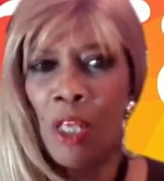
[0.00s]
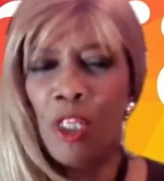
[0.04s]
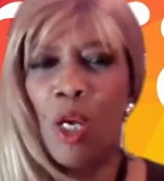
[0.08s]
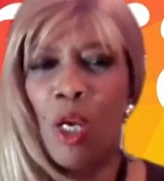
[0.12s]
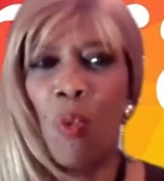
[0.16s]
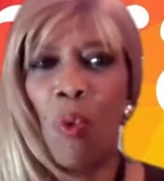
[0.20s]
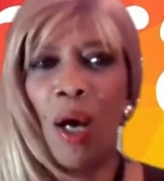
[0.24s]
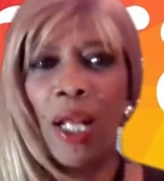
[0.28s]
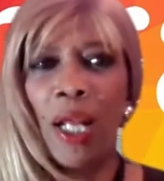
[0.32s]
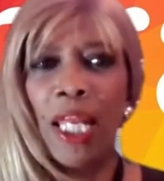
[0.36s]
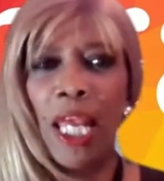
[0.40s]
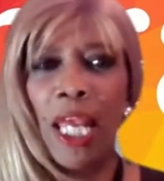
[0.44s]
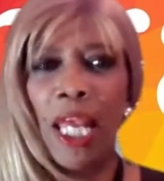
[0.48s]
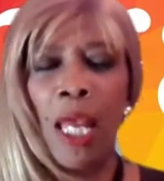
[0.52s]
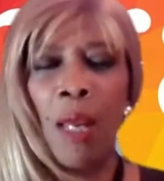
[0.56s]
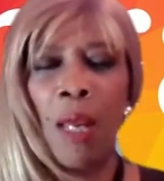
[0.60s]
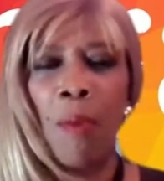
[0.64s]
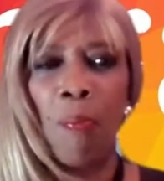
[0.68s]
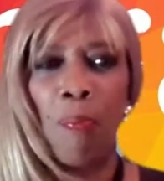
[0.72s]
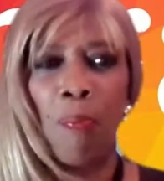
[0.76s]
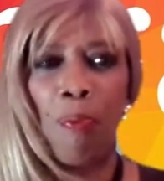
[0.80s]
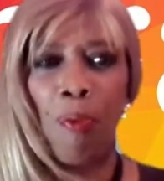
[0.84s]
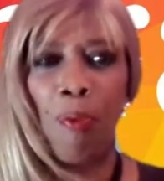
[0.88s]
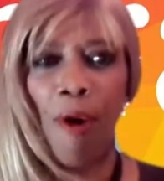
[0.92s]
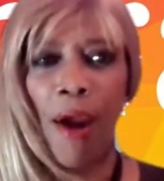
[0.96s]
You want to
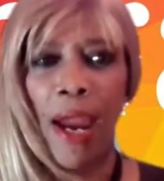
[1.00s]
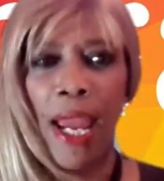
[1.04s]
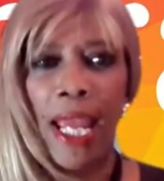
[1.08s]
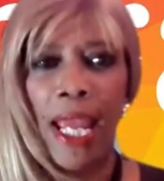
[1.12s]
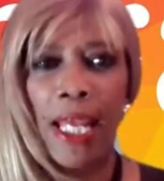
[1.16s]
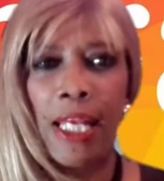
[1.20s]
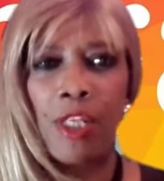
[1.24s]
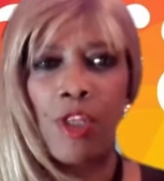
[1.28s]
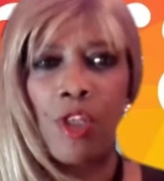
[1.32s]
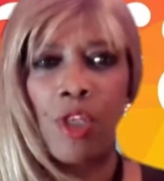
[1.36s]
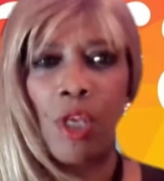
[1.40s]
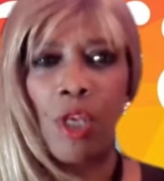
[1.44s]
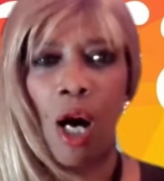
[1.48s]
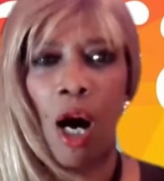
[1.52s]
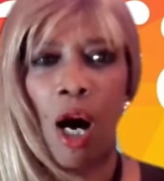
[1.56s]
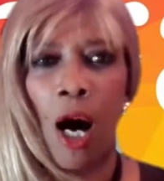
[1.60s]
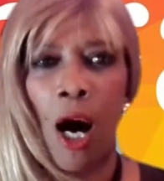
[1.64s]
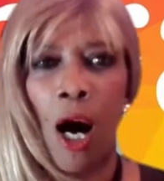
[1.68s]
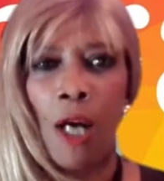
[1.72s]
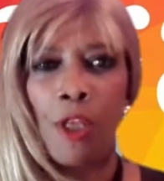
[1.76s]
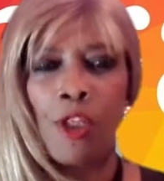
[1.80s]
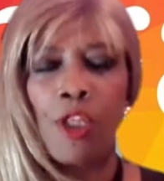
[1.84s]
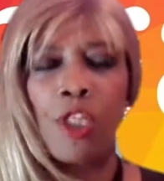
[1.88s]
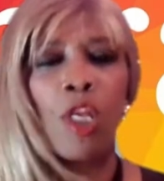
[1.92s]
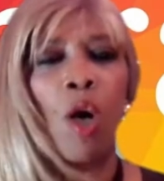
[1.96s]
embrace
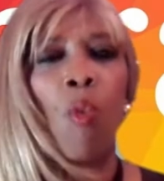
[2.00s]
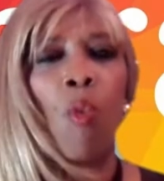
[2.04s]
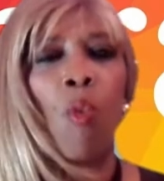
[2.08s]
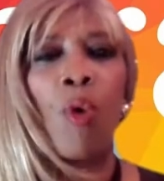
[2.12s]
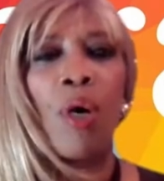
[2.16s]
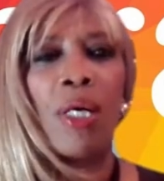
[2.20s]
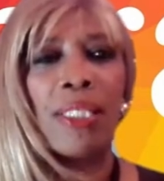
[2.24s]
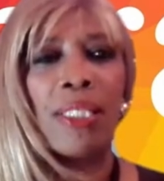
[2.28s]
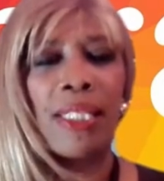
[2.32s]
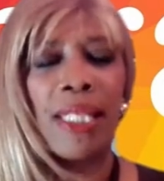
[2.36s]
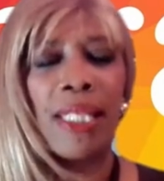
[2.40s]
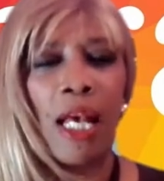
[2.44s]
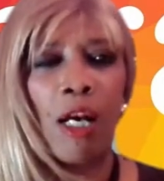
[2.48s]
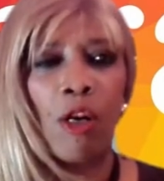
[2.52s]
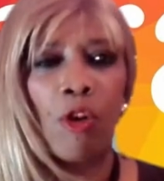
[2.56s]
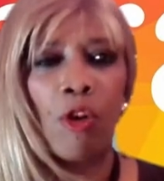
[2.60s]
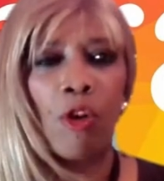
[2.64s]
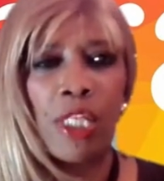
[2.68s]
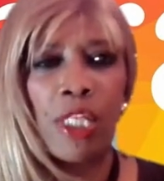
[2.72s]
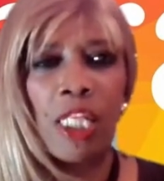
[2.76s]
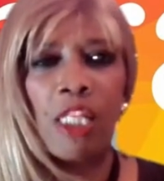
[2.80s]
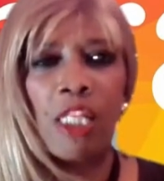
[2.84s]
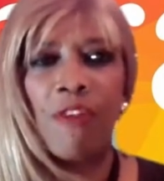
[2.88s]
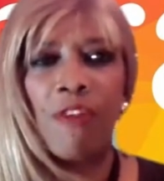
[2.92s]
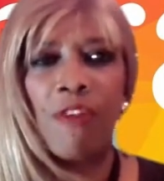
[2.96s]
someone
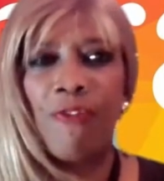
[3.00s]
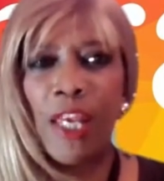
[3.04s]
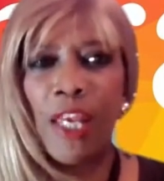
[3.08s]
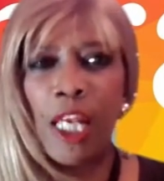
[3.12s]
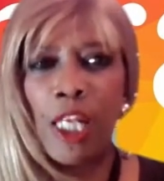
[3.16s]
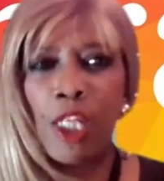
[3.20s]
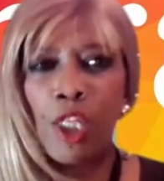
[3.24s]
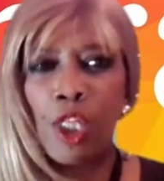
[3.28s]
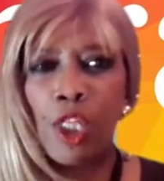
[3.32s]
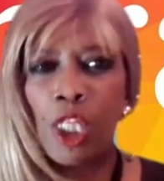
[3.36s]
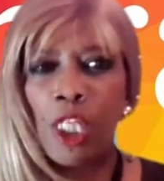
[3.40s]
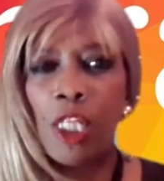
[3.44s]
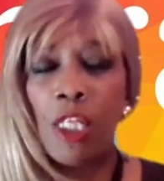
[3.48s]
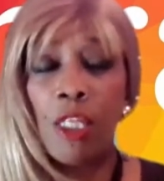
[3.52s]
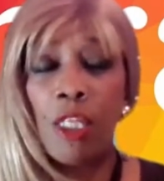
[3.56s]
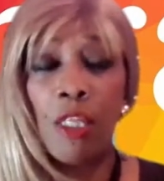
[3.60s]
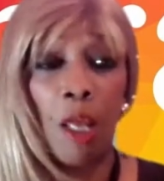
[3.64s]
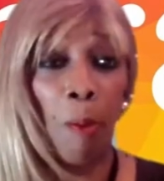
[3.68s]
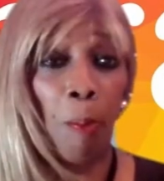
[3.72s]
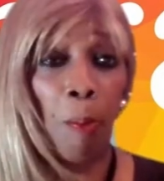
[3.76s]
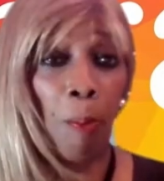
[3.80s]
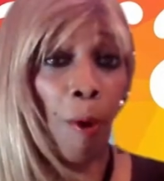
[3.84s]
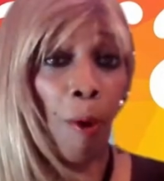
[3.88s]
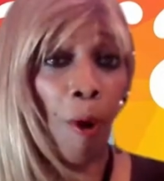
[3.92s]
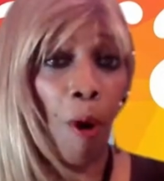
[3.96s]
else's
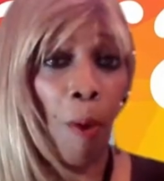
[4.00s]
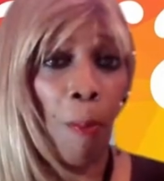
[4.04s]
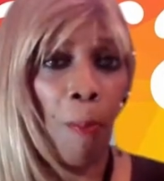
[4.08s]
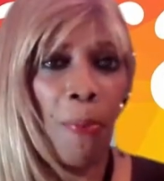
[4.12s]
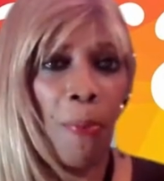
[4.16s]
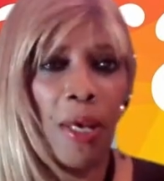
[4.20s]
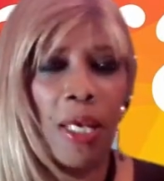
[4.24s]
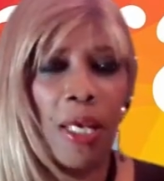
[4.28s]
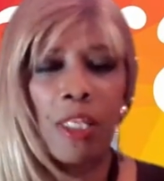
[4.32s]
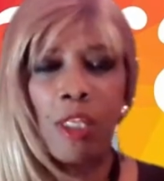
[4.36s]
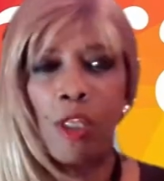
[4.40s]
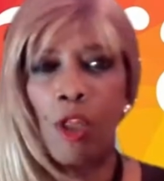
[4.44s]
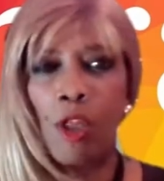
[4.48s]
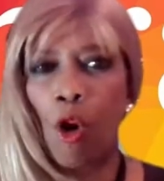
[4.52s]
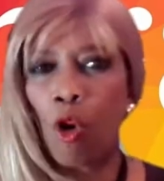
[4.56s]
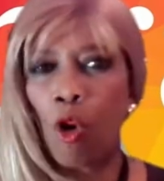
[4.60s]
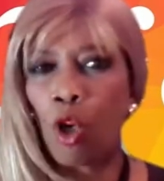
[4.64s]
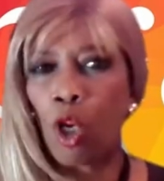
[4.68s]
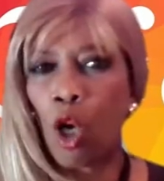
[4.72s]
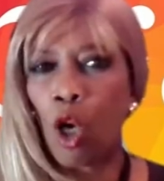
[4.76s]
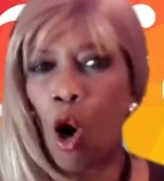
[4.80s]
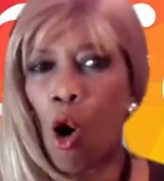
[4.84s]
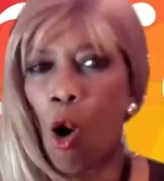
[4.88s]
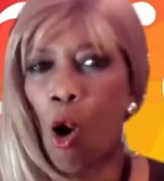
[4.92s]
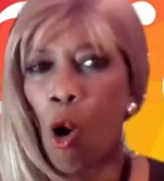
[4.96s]
vision, their purpose, their
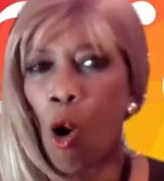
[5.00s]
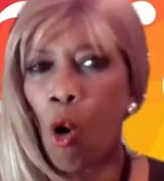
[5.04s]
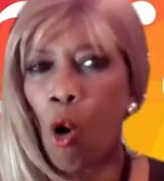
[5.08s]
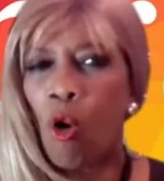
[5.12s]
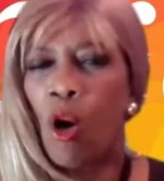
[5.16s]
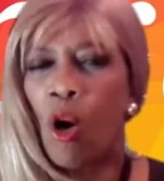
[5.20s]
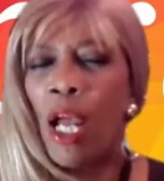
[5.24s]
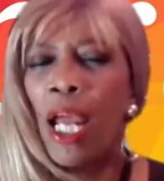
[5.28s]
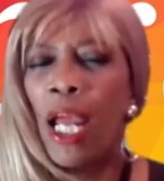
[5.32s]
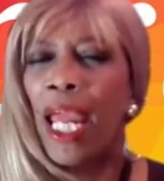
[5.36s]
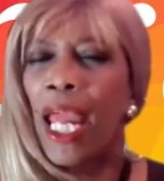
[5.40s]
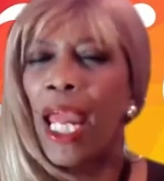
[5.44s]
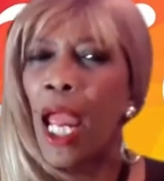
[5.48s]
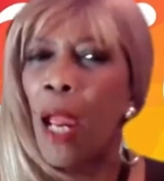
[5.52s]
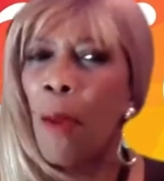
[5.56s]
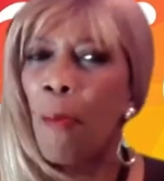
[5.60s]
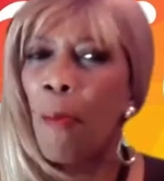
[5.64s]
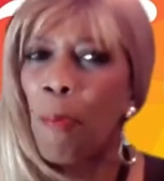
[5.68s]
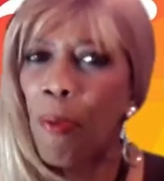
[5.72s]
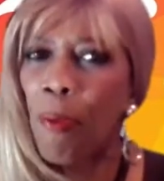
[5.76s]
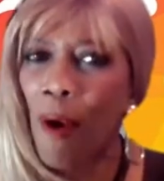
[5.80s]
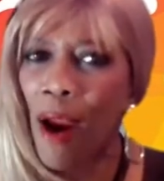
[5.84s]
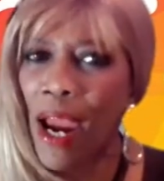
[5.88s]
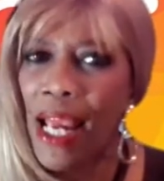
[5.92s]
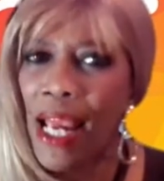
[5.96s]
goal.
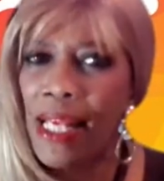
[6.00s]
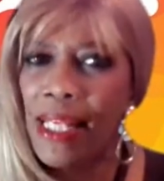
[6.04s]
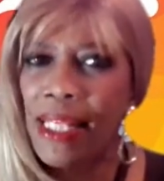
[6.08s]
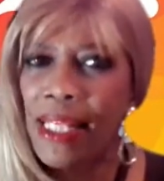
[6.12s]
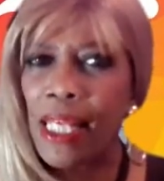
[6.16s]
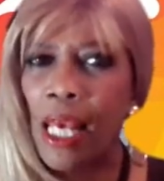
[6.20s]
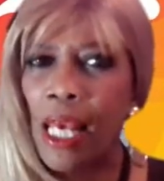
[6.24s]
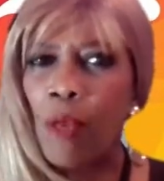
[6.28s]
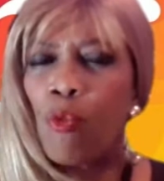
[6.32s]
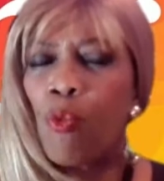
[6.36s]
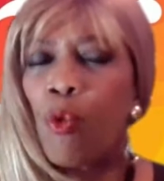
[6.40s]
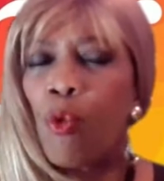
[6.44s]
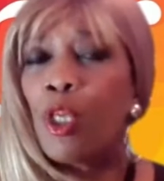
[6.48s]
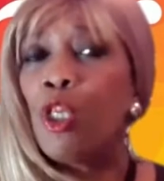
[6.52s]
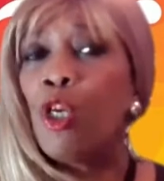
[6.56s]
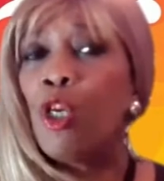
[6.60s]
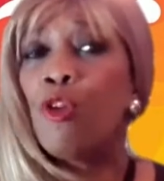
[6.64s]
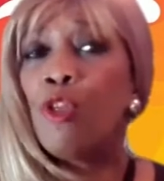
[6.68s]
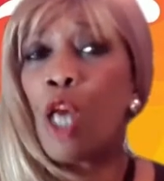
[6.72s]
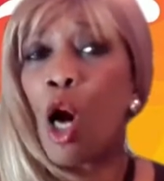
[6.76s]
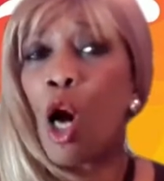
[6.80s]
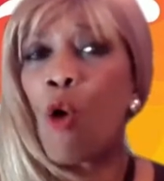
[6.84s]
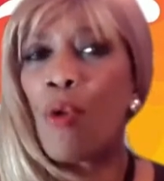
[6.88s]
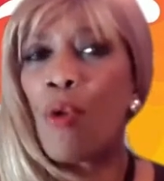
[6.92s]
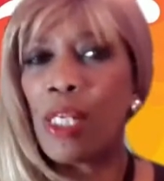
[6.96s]
Embrace it when
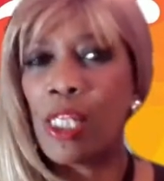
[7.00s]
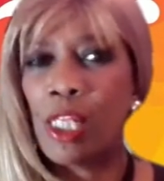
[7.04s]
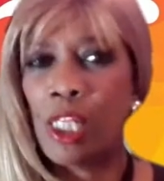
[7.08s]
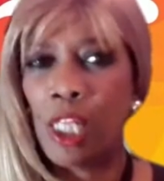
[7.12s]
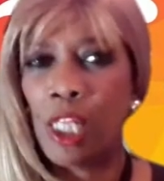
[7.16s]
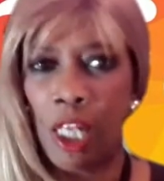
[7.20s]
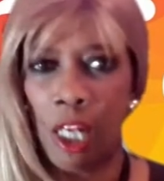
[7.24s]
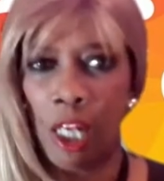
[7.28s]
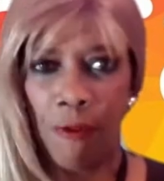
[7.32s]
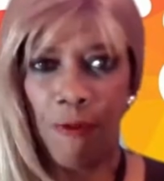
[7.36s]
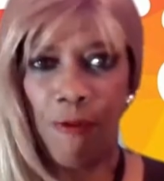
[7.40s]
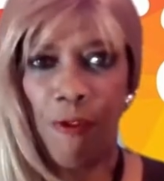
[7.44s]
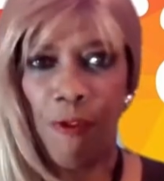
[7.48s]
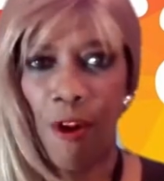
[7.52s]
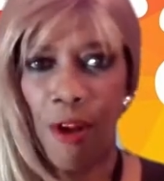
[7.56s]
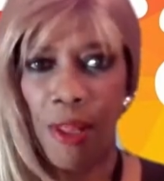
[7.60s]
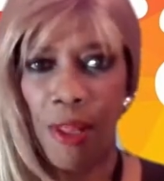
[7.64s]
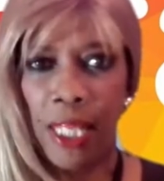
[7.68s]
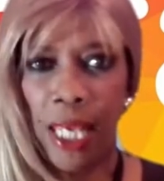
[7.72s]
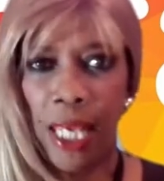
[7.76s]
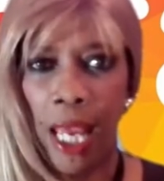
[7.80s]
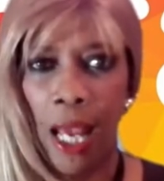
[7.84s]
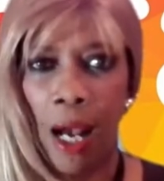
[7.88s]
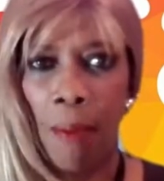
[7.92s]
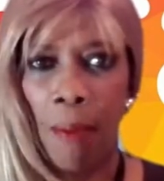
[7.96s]
you know it's good
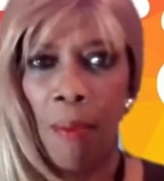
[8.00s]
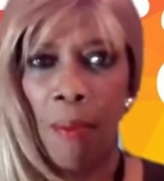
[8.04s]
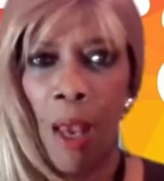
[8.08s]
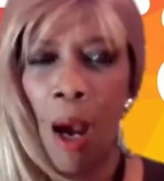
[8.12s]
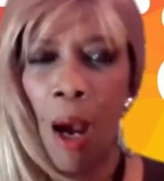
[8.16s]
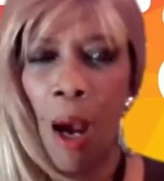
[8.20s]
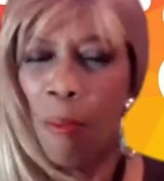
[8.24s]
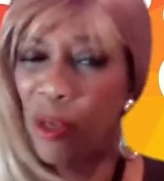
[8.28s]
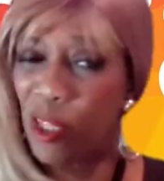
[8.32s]
for them.